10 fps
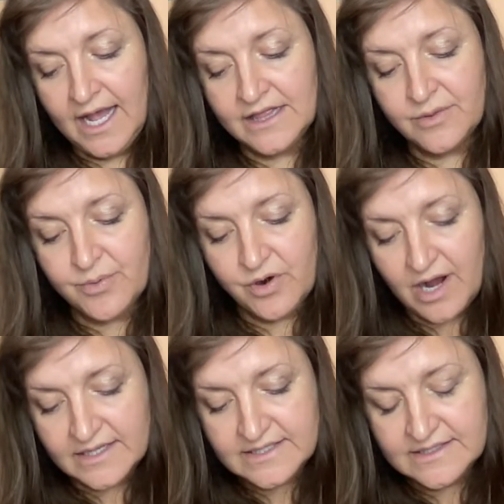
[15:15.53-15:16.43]
In the
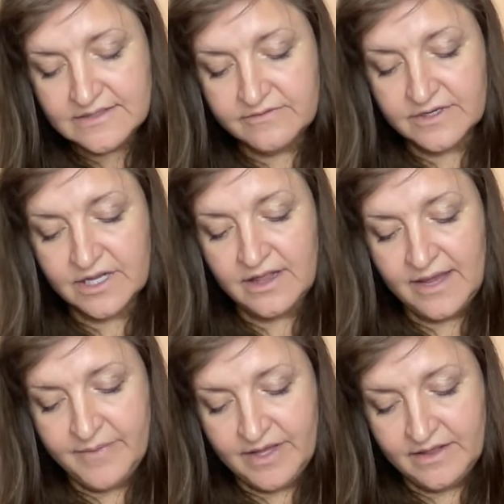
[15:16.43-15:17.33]
process of
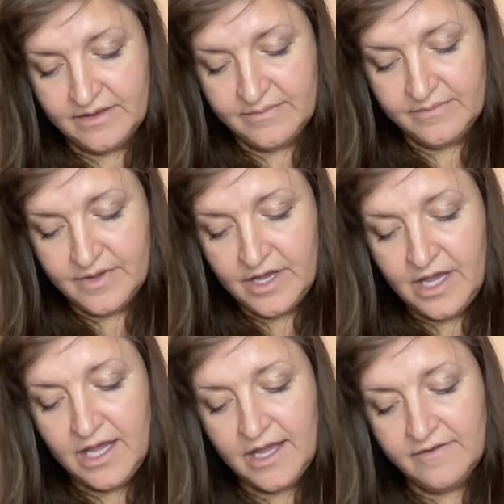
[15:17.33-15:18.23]
reclaiming them,
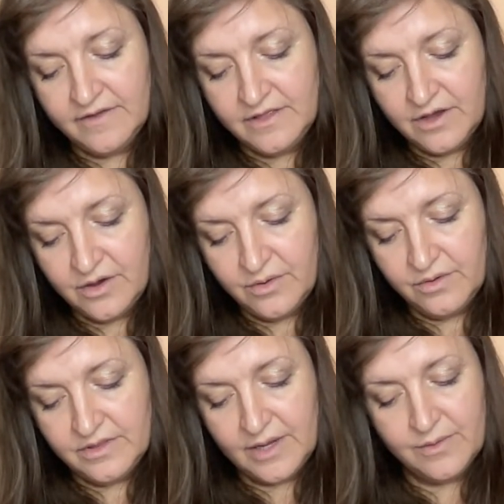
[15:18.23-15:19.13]
even
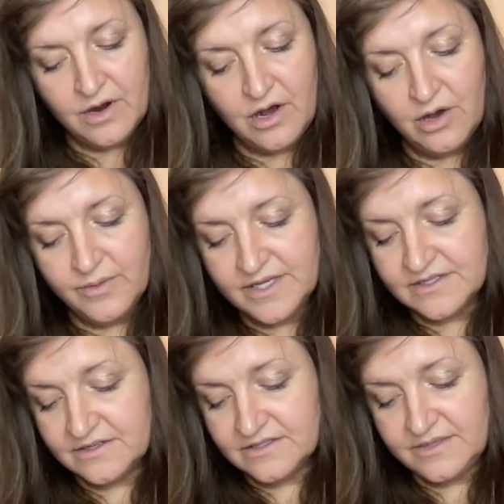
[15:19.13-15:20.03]
though they were always
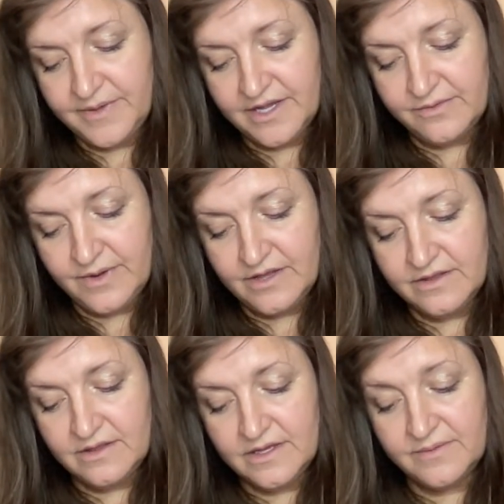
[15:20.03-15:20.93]
ours to begin
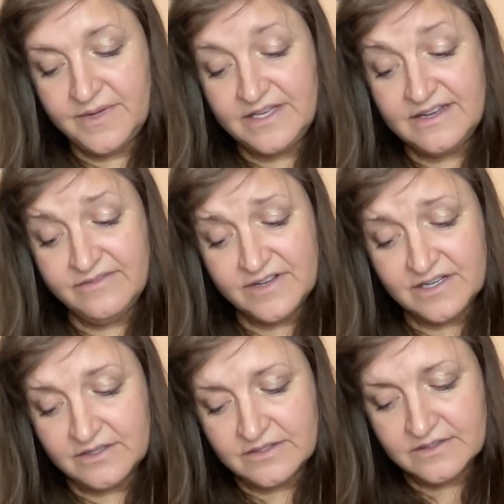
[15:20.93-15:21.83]
with, can be
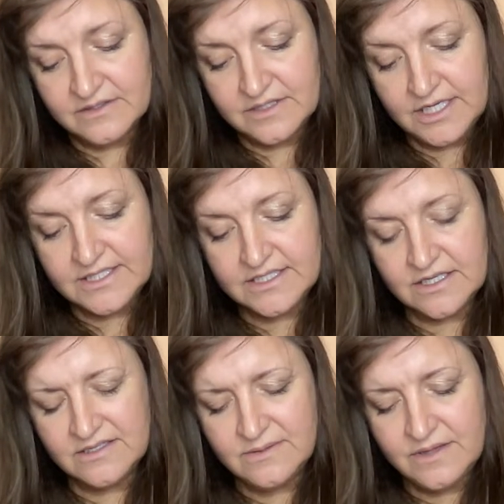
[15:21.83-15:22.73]
difficult. It
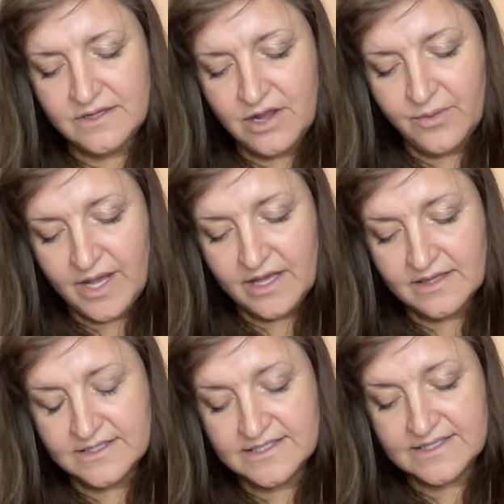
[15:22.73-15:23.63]
starts with knowing
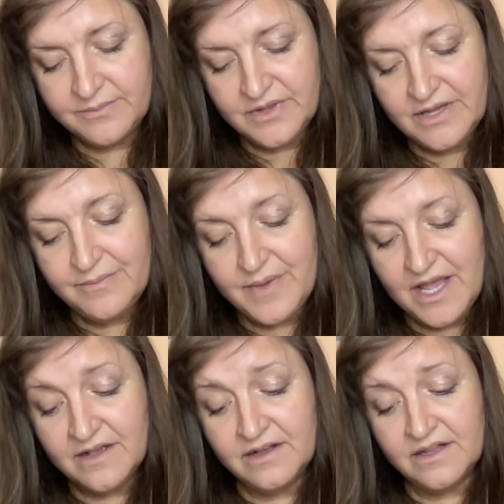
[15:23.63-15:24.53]
that simply
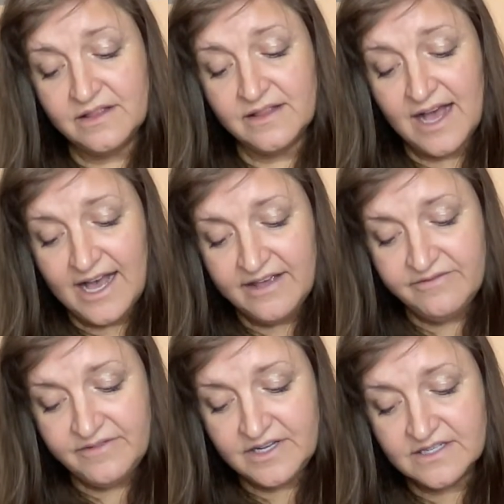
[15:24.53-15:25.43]
being
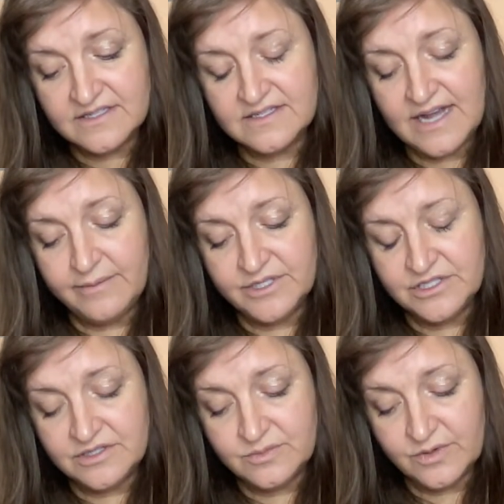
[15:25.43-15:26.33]
alive
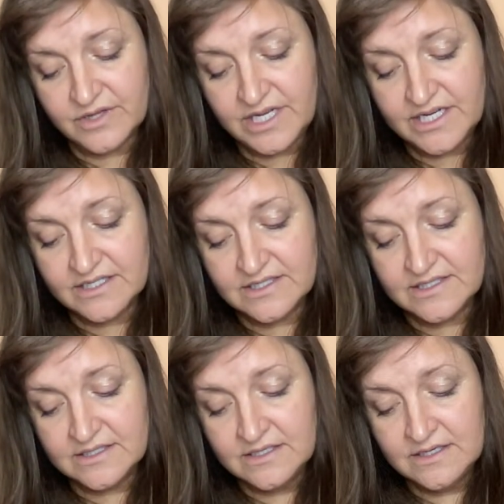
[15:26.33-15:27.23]
establishes worthiness.